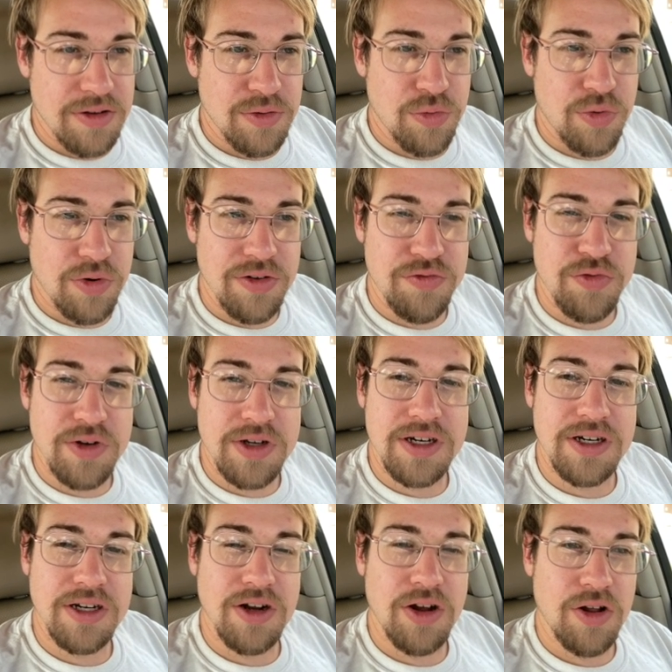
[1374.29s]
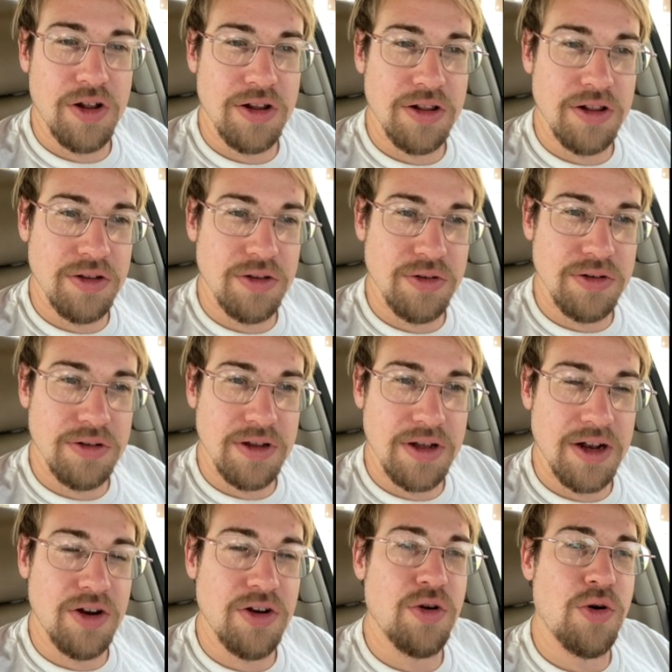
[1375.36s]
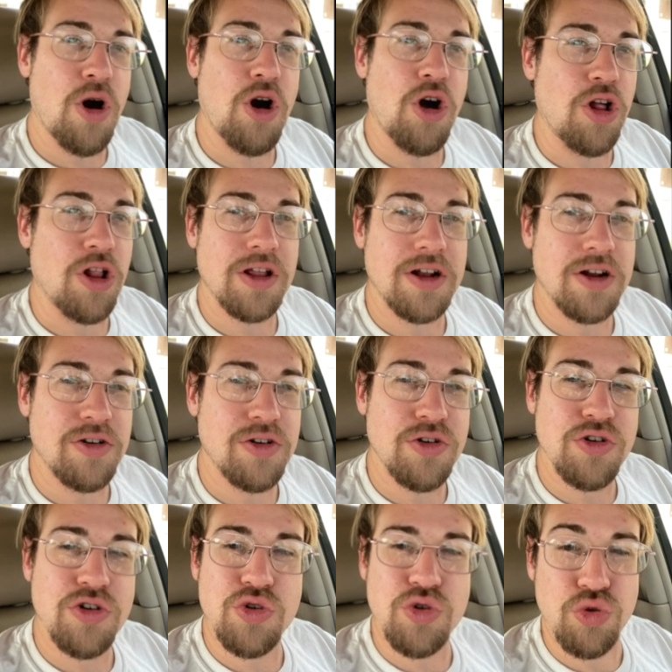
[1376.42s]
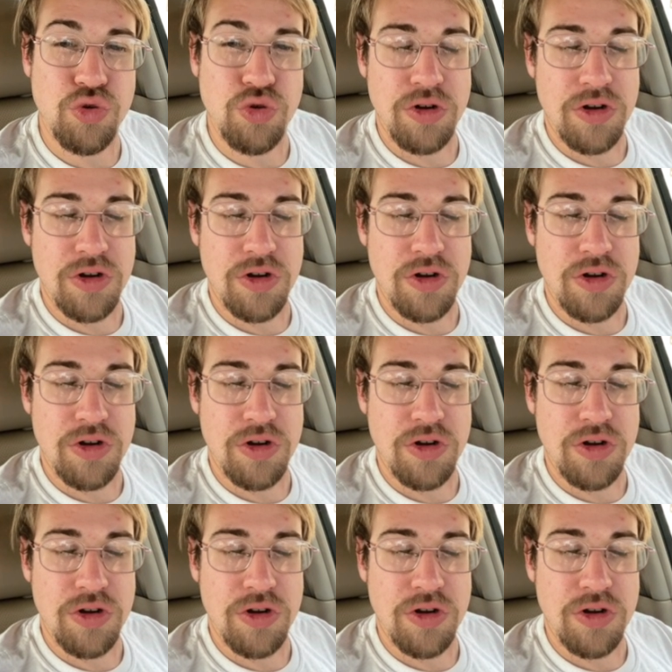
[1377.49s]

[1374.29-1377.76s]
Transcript: what if we could all, I don't know all, I don't know who,